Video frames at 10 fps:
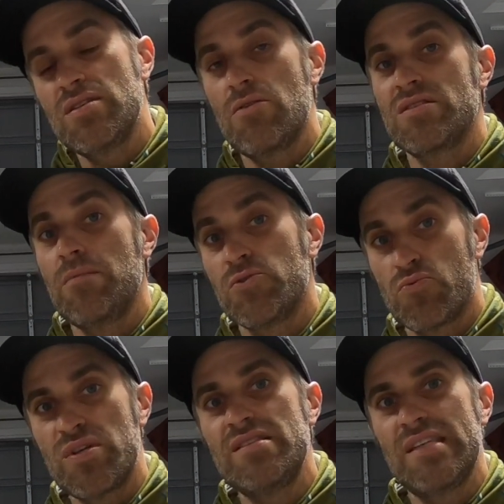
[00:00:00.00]
I was able to
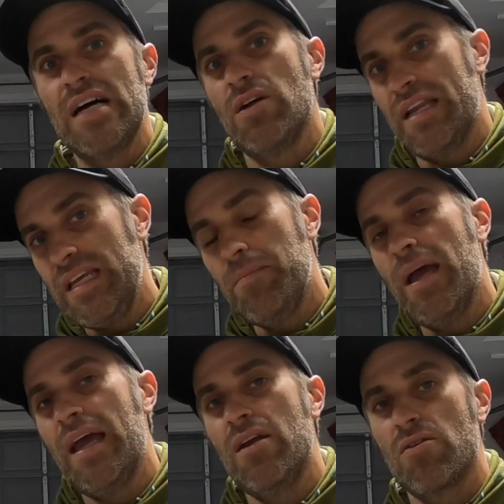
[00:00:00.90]
resell on
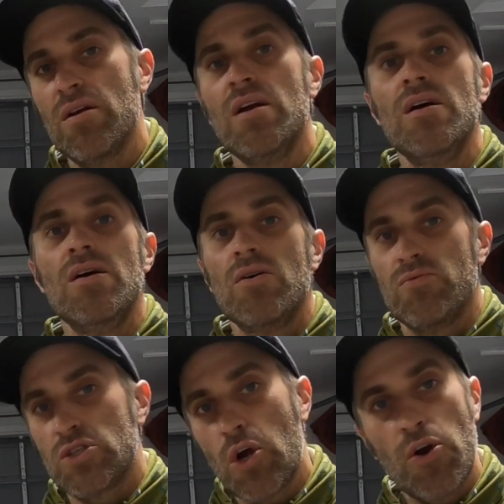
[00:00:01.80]
eBay or
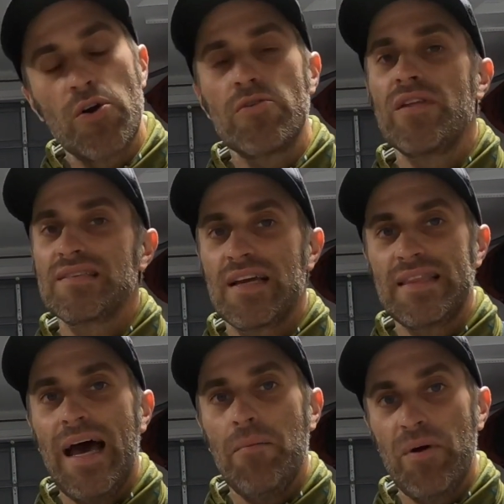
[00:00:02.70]
return or things like that.